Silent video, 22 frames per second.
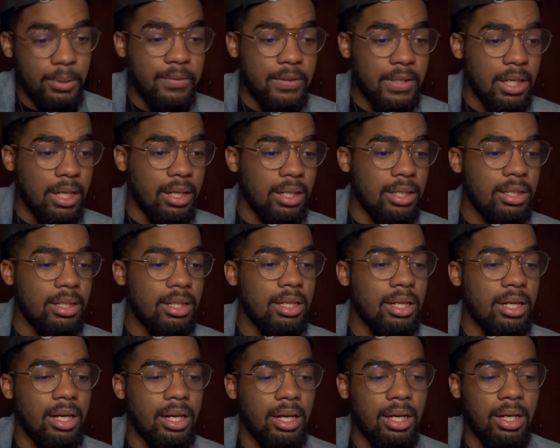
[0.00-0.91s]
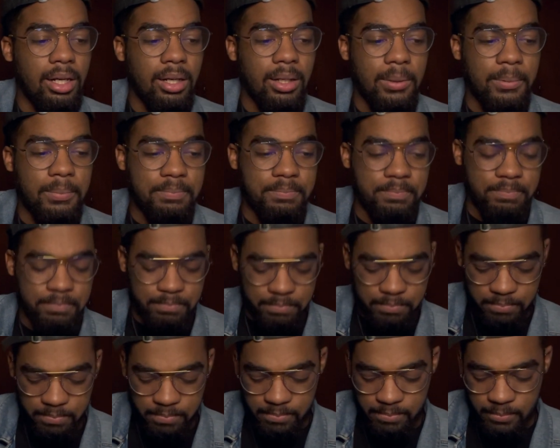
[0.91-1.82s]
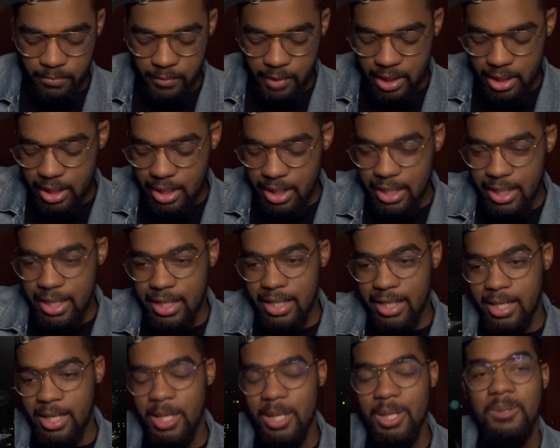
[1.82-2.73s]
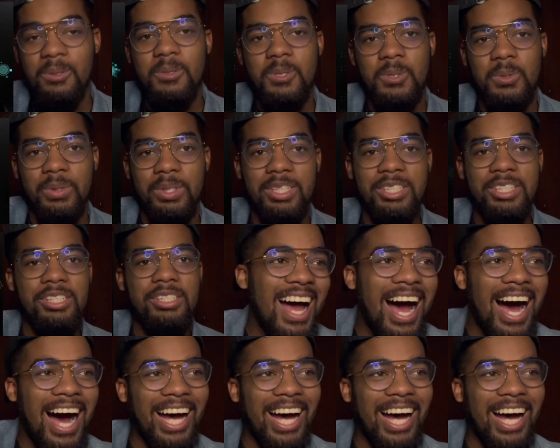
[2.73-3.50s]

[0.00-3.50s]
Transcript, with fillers: moving on, um, Killswitch.